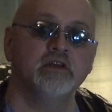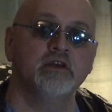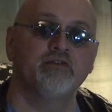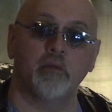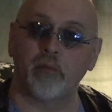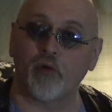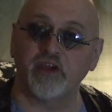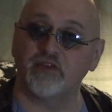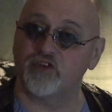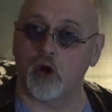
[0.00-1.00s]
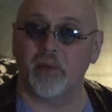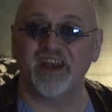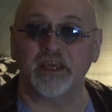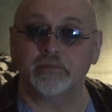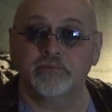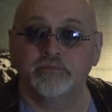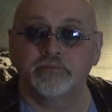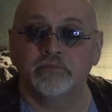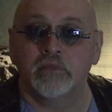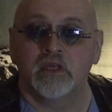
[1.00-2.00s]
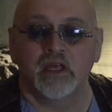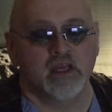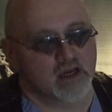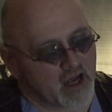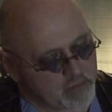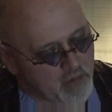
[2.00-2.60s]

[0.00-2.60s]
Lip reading: from a point of no money. I'm